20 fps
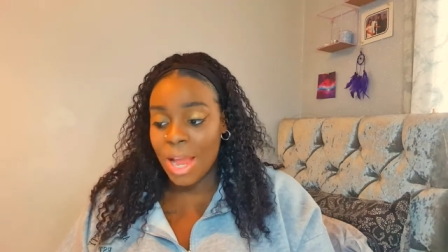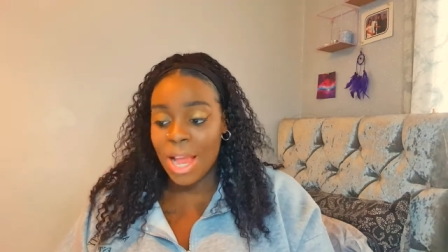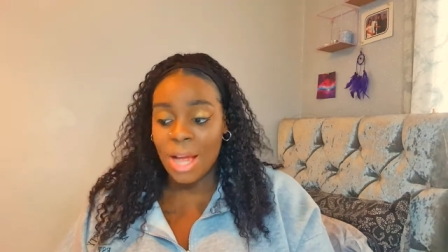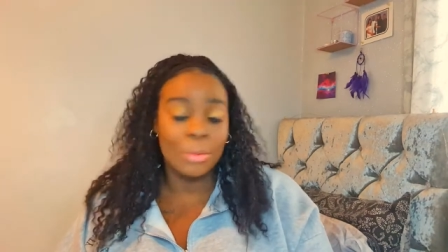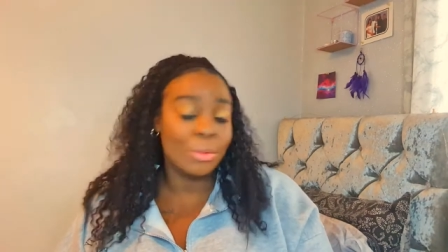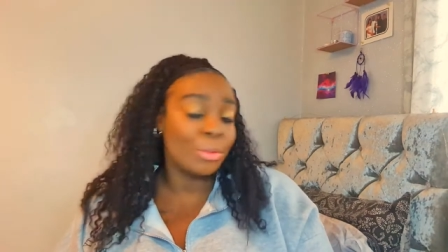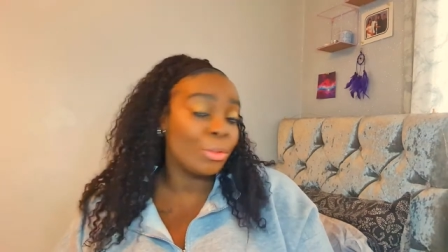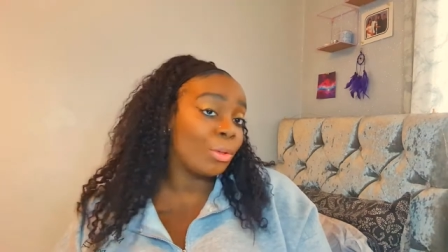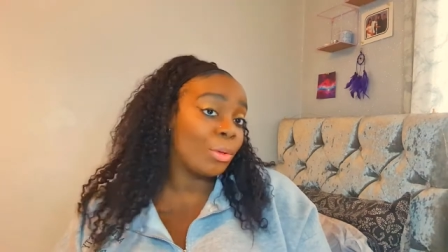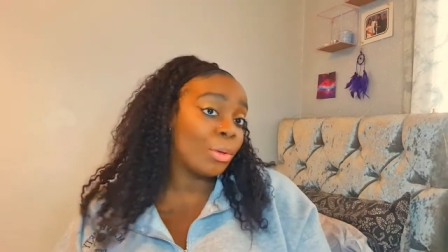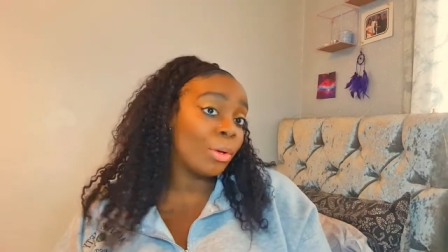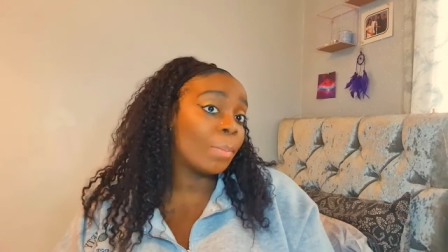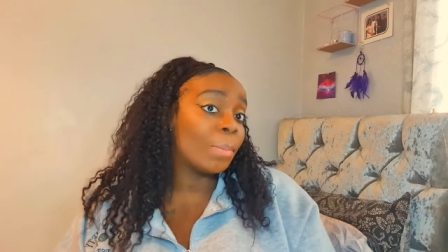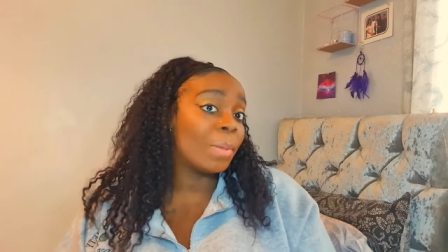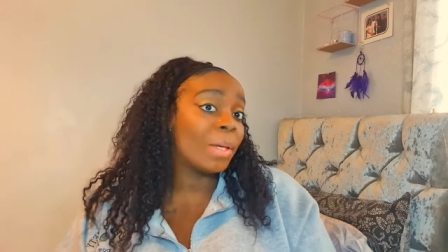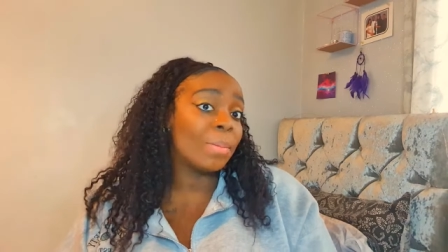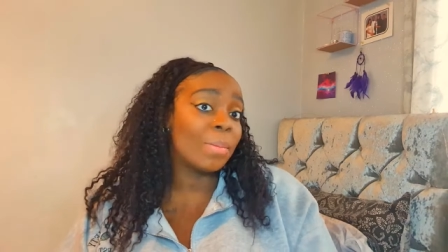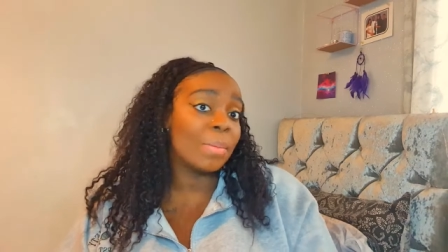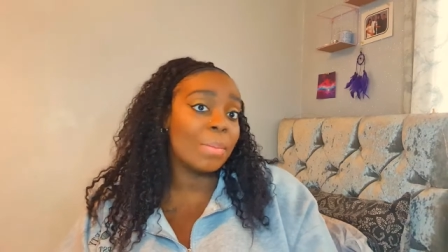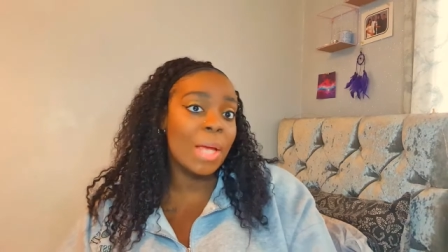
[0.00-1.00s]
how you could
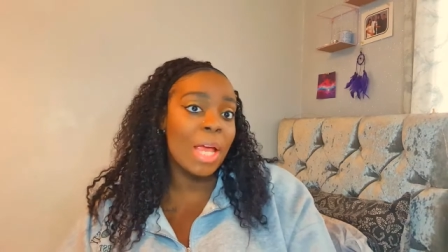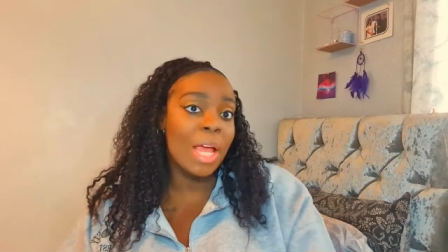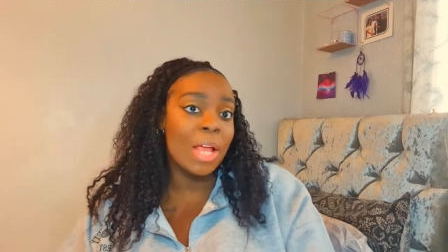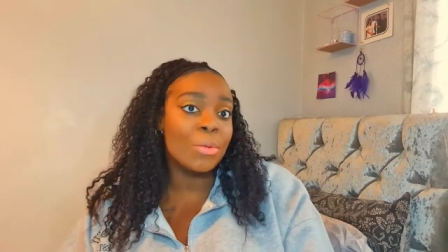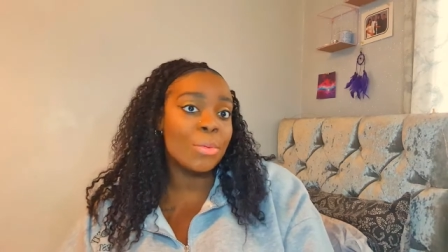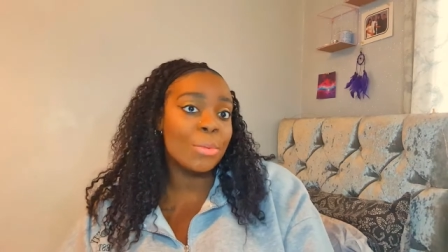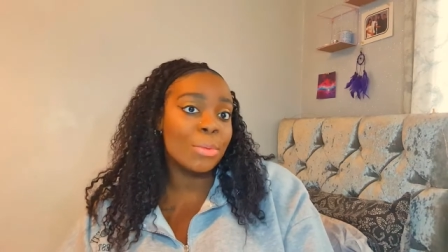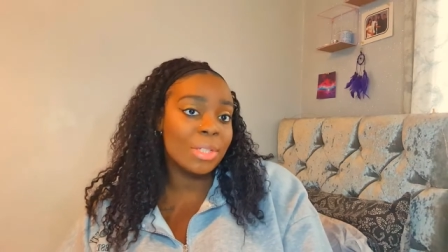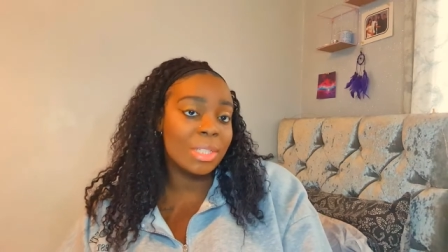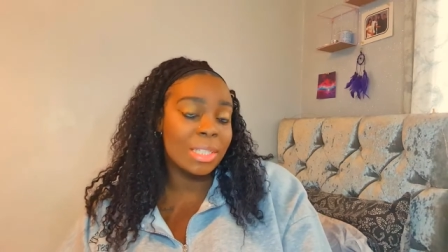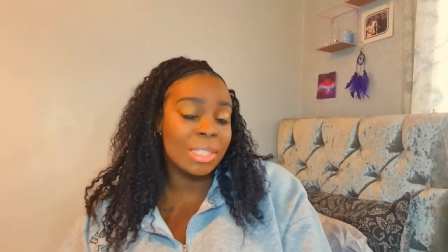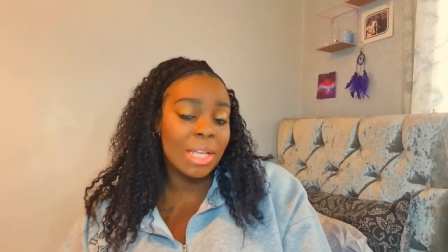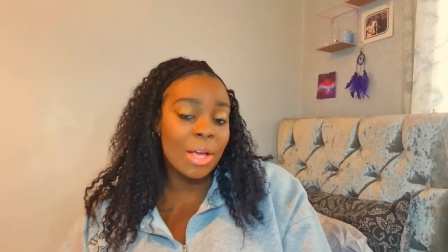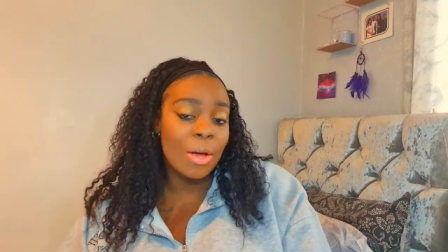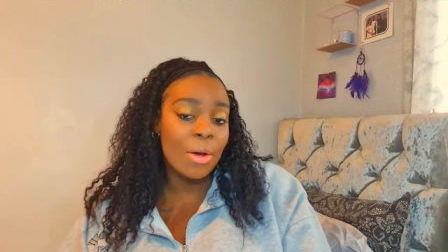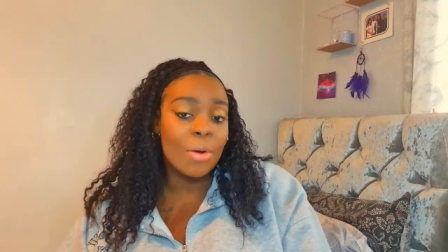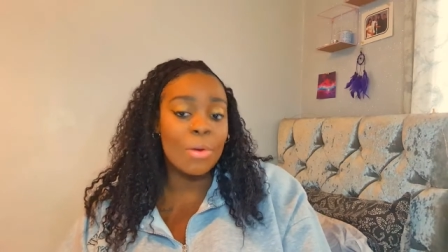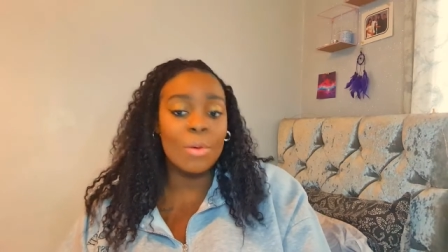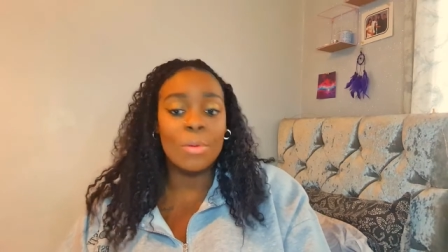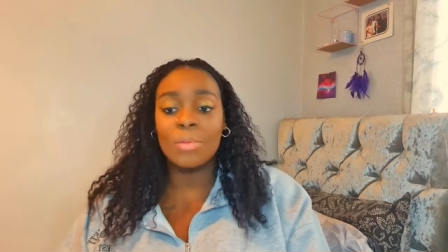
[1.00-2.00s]
be preparing
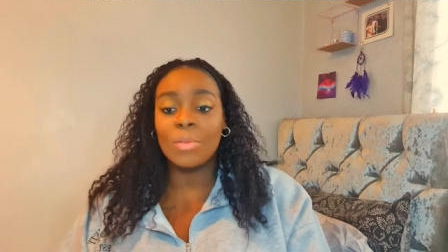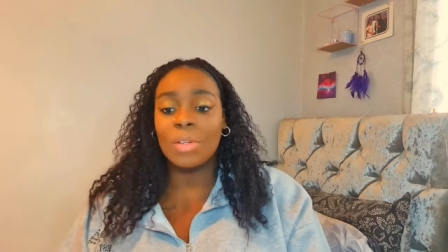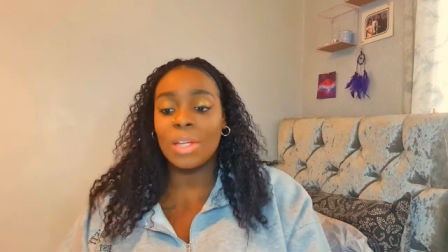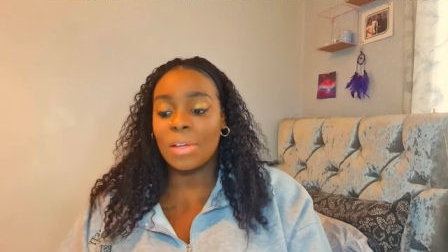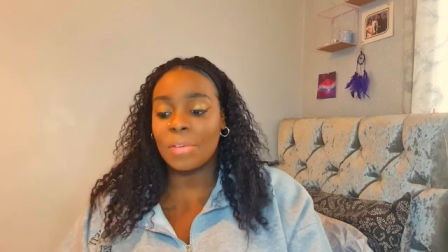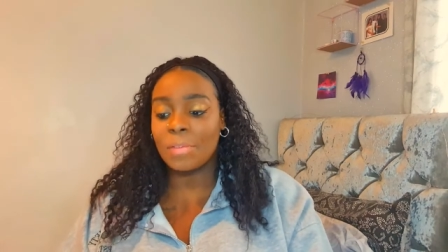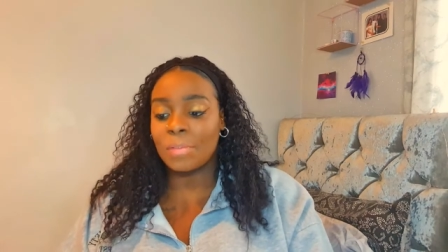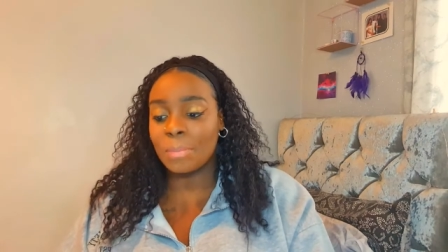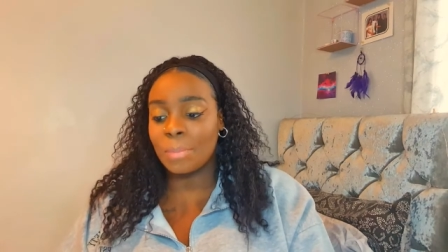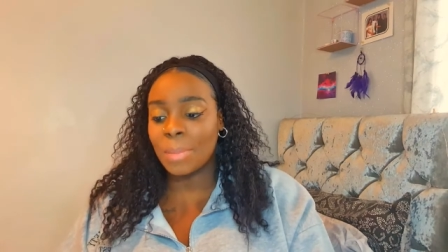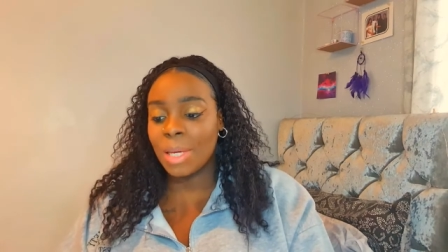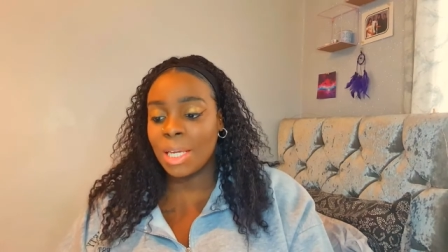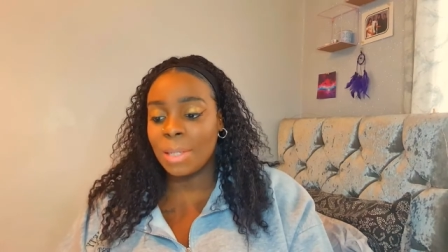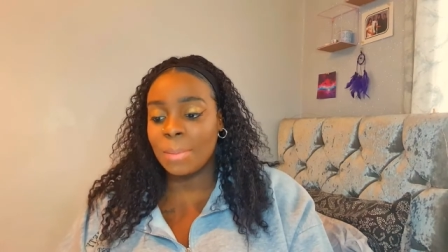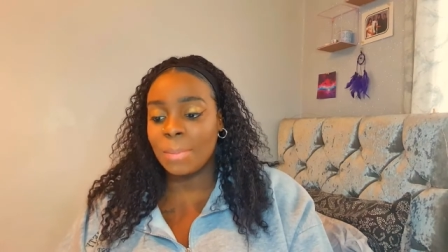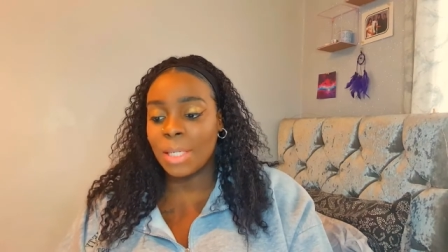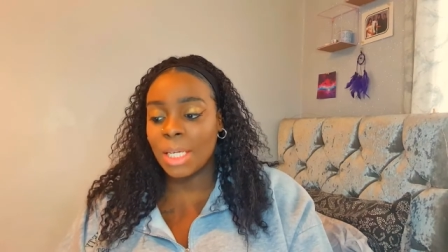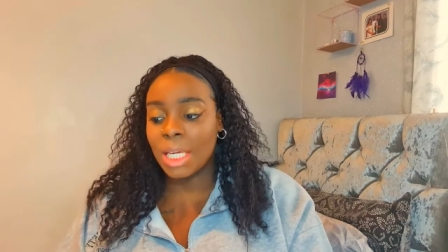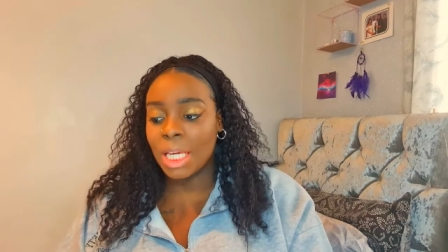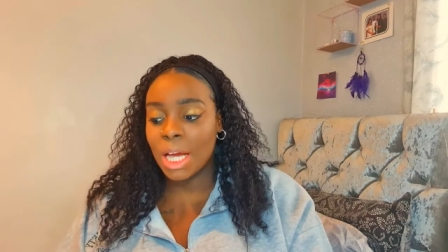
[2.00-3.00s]
yourself if
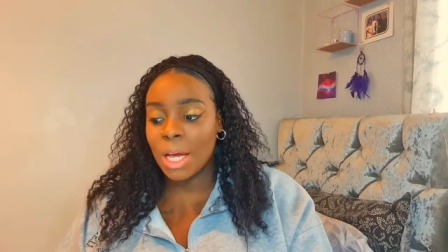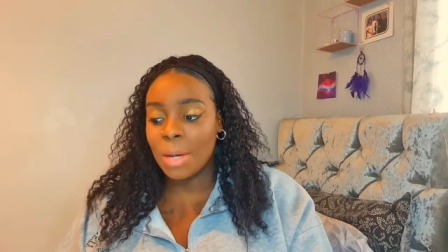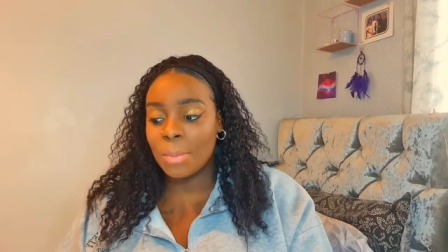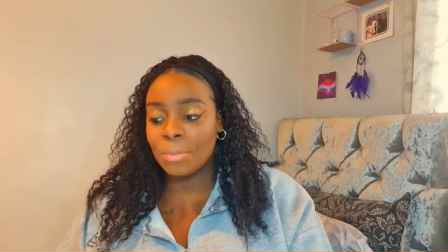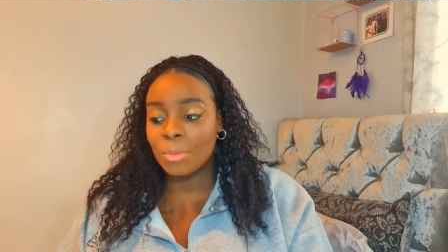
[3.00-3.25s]
maybe